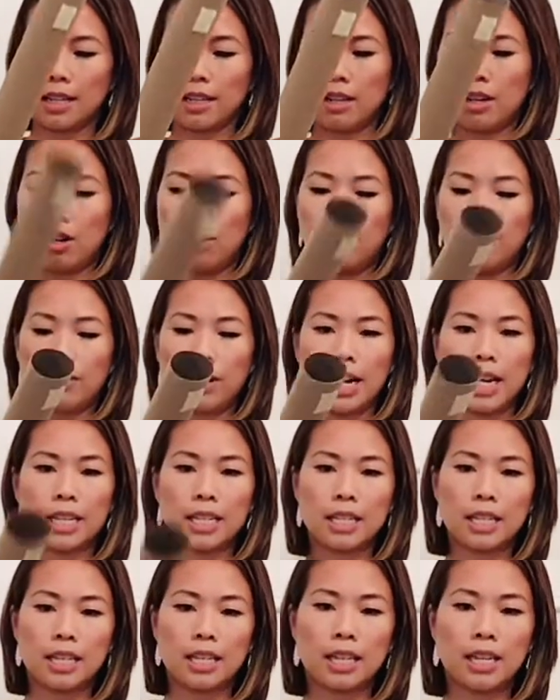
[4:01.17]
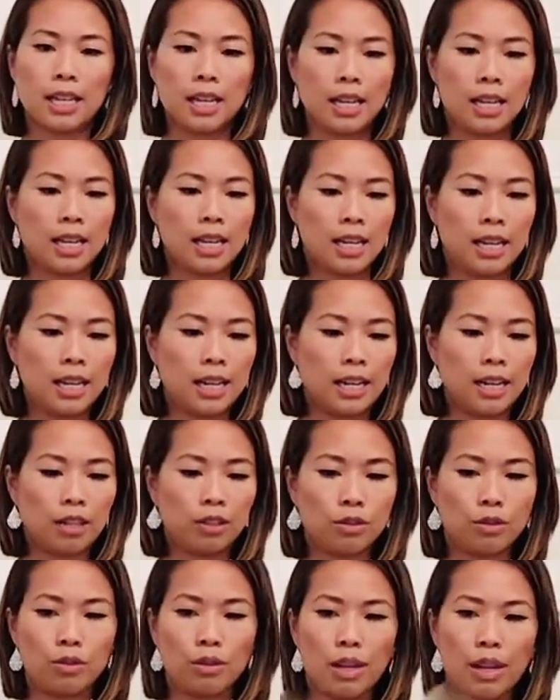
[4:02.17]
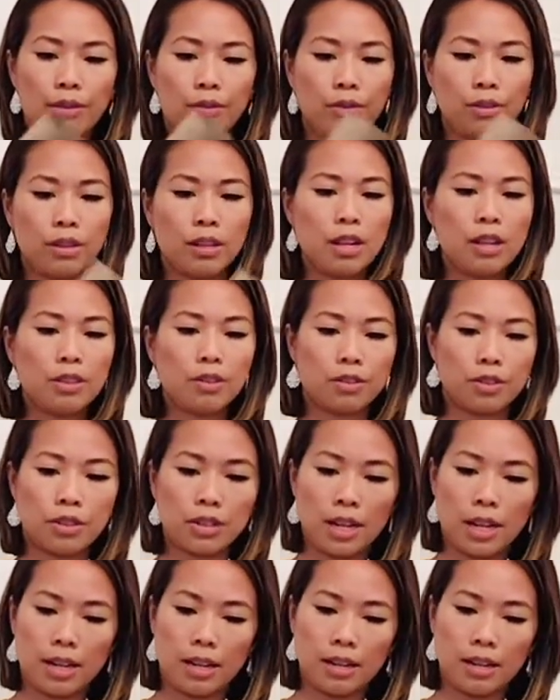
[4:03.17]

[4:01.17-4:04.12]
All right, and I'll do that for the other side.